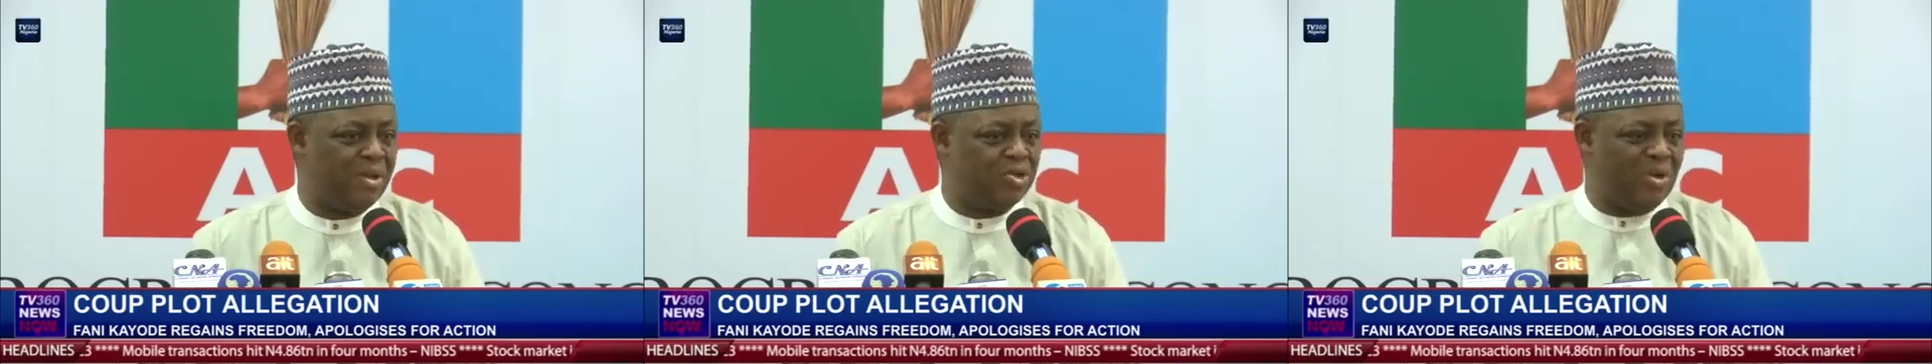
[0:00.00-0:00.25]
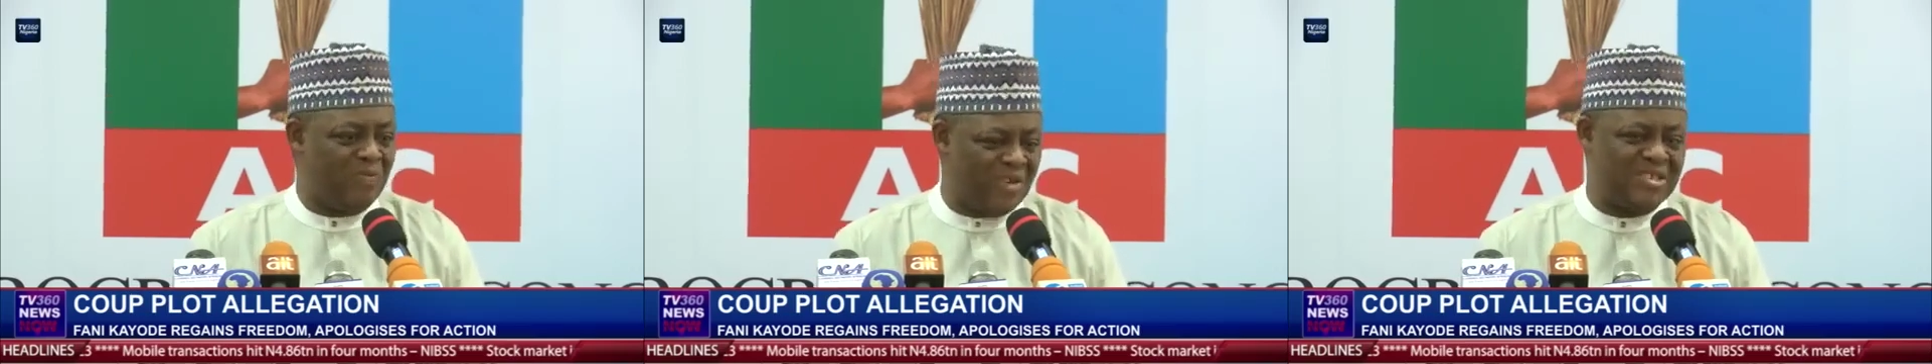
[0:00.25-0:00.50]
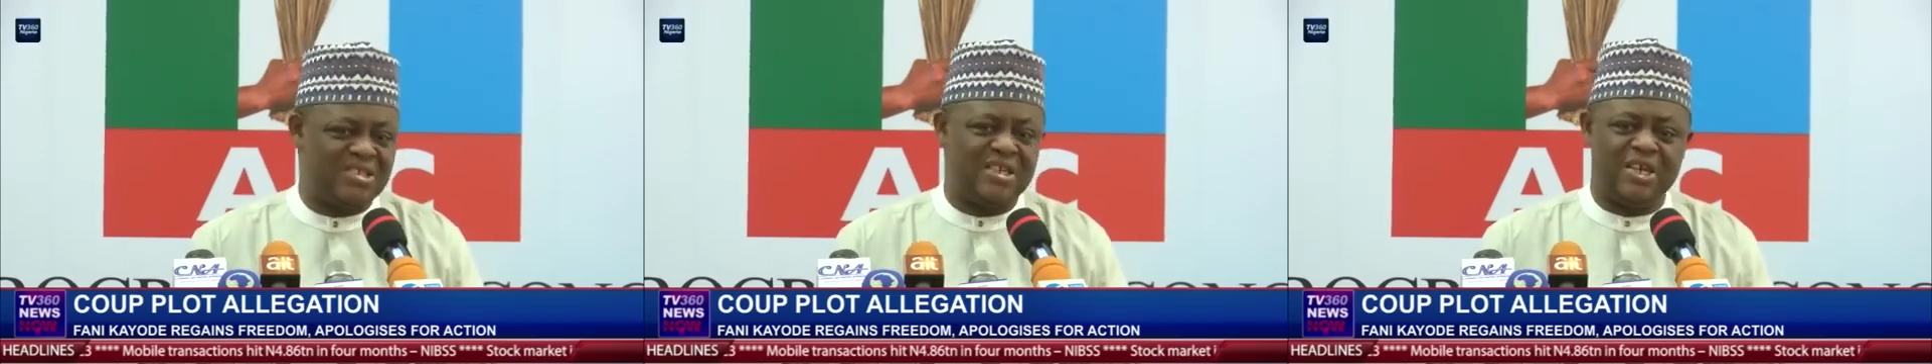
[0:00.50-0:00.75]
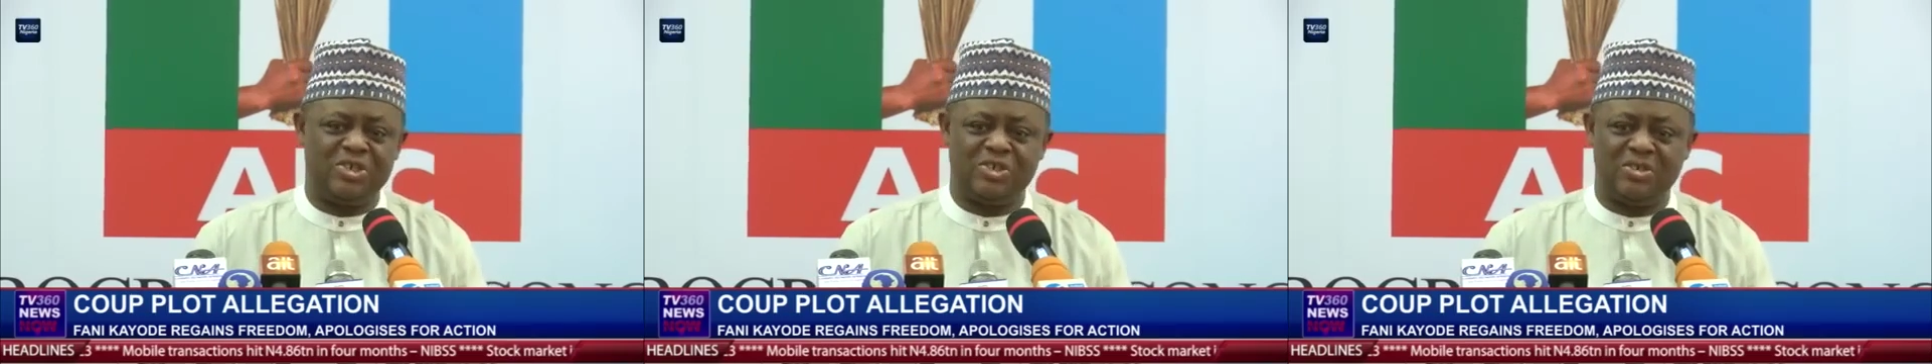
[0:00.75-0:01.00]
to
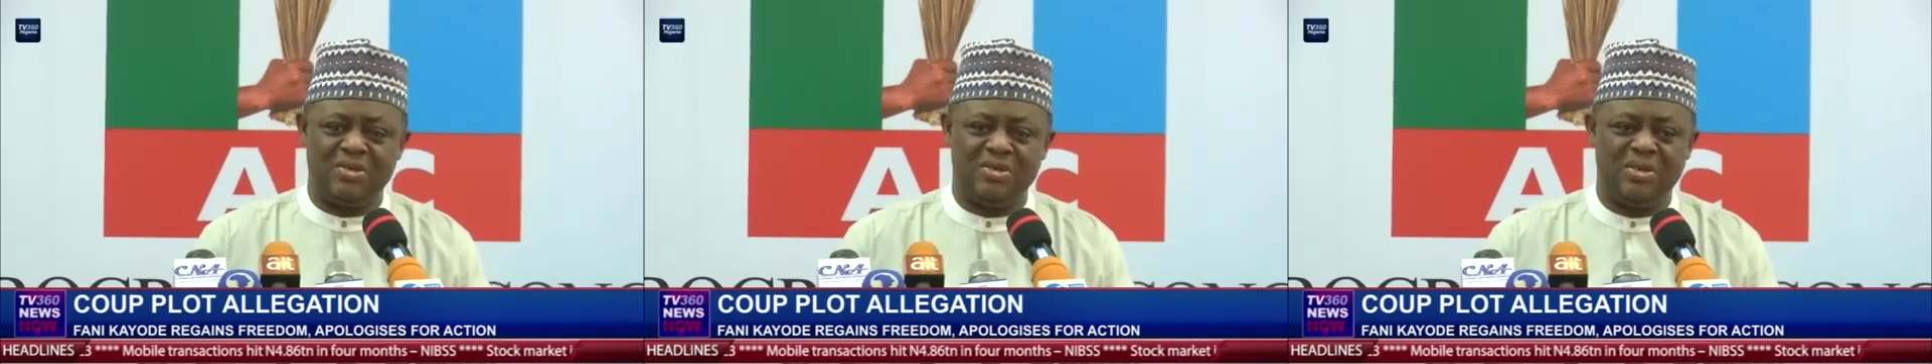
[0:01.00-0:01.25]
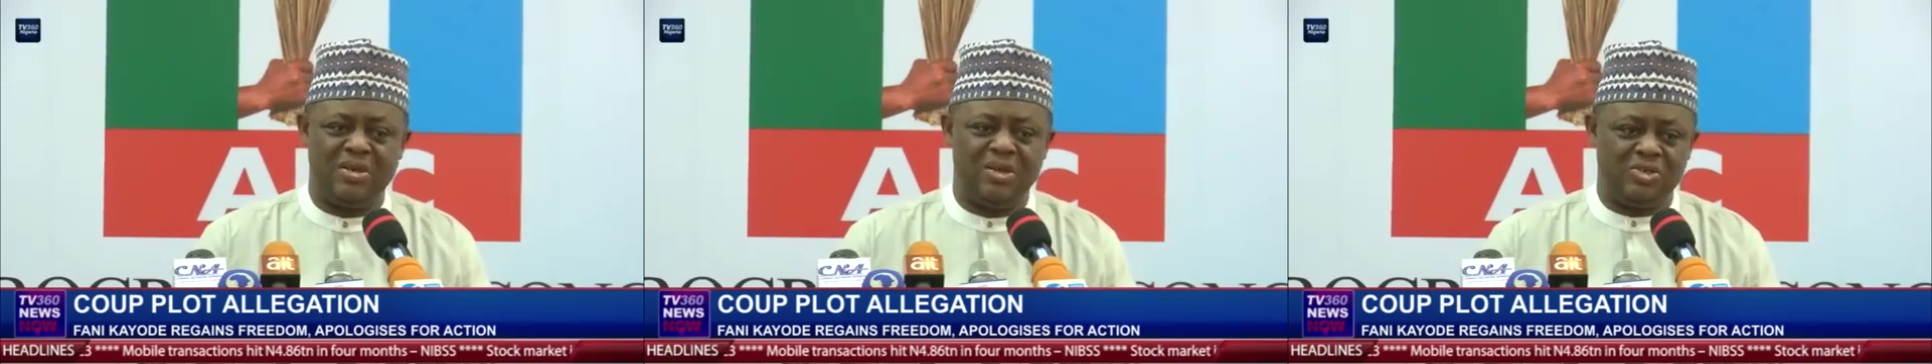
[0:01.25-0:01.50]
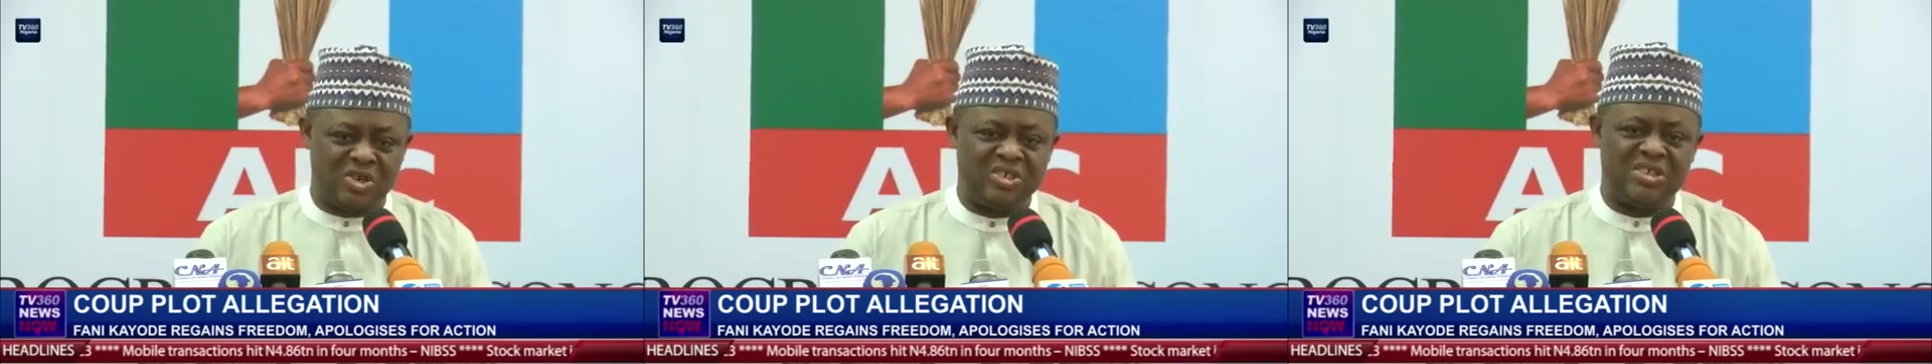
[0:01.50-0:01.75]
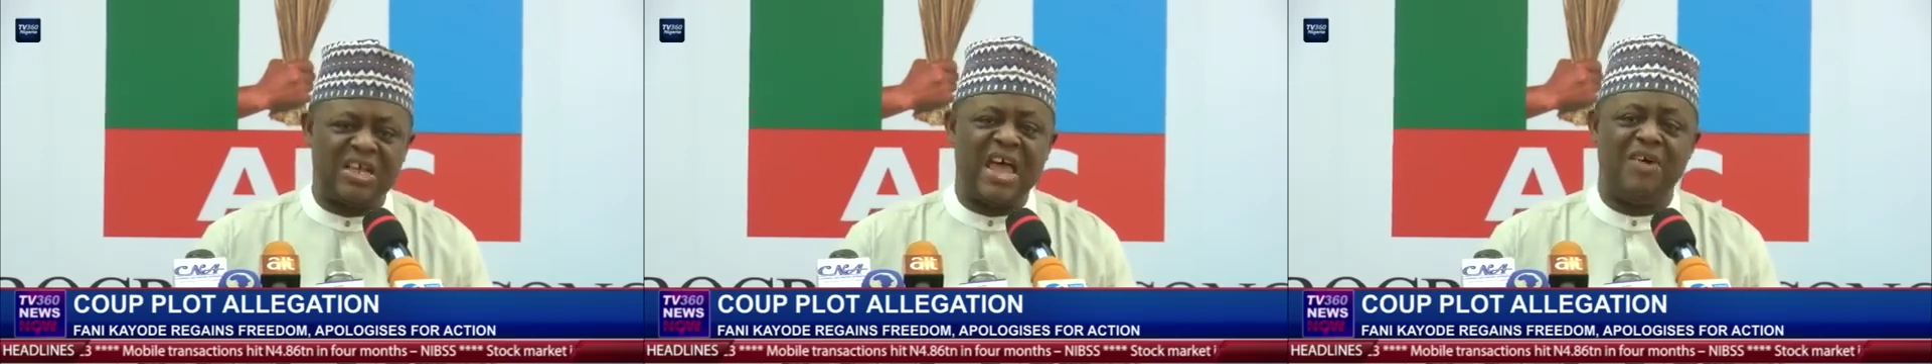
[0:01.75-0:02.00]
investigation,
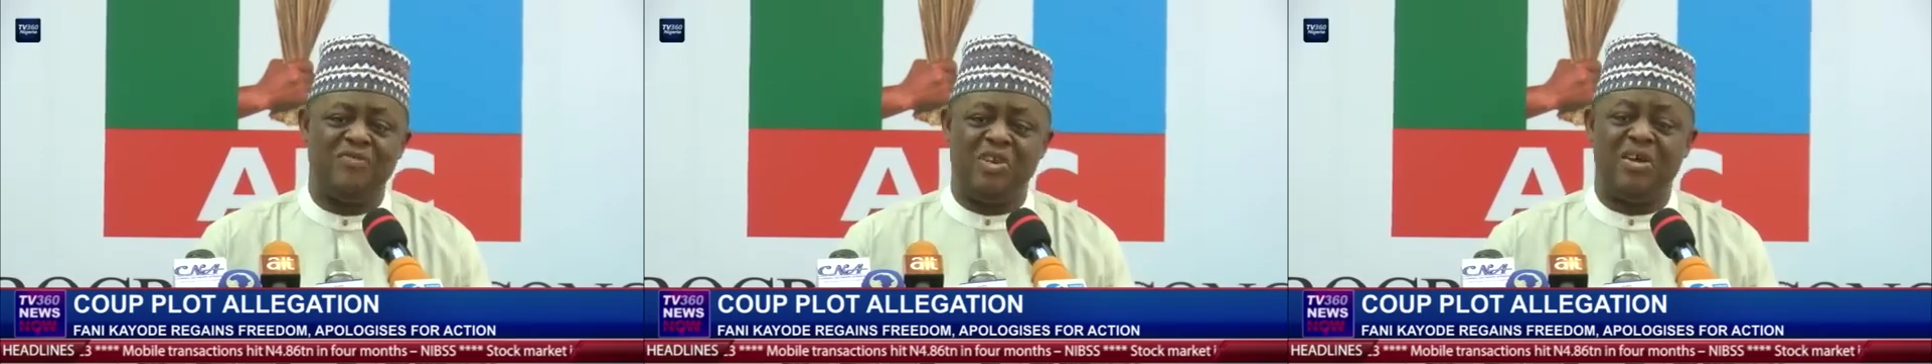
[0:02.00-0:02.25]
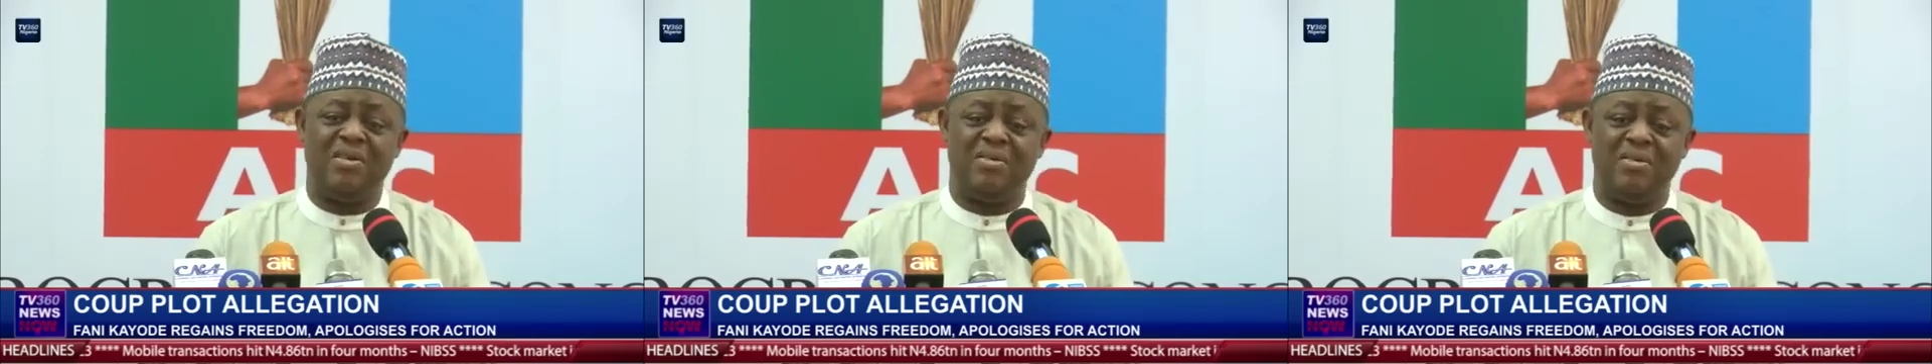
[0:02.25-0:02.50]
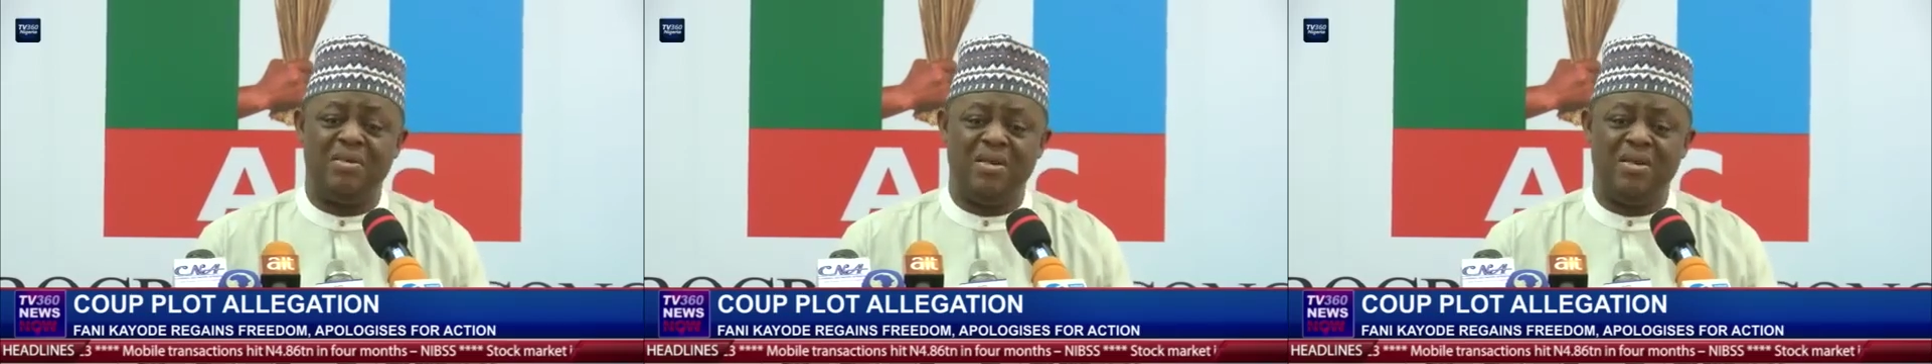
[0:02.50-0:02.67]
just as I have done.